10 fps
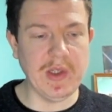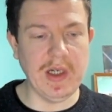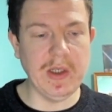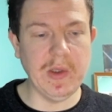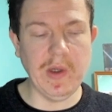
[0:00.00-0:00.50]

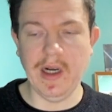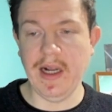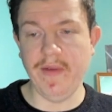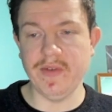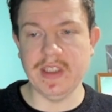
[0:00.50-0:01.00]
So
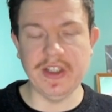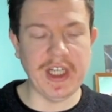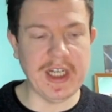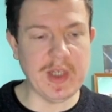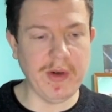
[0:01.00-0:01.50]
I have
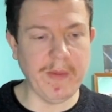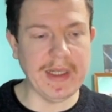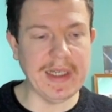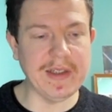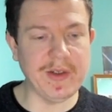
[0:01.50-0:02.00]
degened
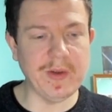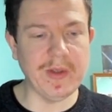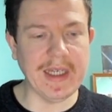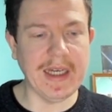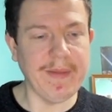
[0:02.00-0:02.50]
properly into
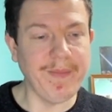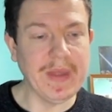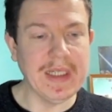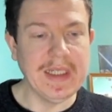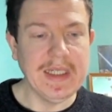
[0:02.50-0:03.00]
the game.
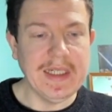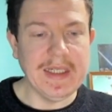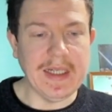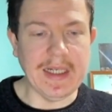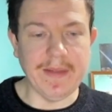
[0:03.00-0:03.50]

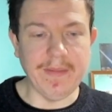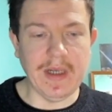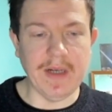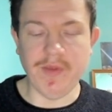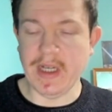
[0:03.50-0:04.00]

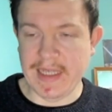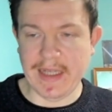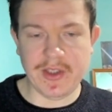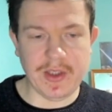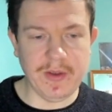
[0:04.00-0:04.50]
I'm running
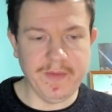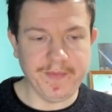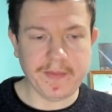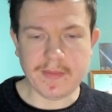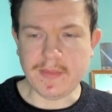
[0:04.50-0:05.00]
Katsu.
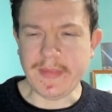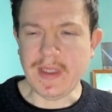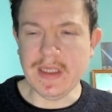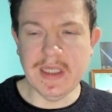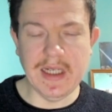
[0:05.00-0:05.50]

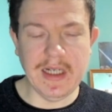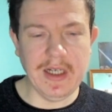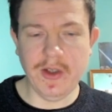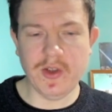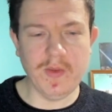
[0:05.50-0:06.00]

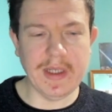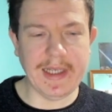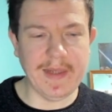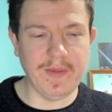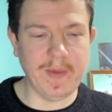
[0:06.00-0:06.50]
I lost all my
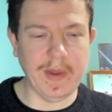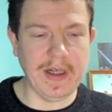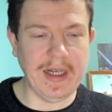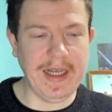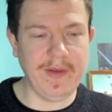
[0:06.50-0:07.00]
games,
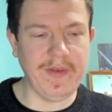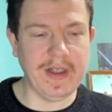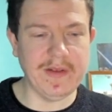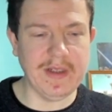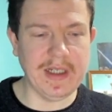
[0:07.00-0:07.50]
but I had
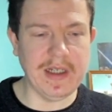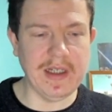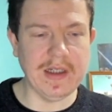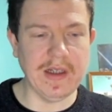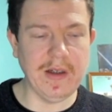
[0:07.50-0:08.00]
fun and
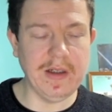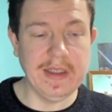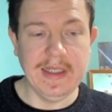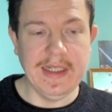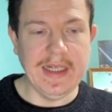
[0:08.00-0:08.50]
I learned a lot.
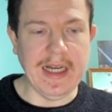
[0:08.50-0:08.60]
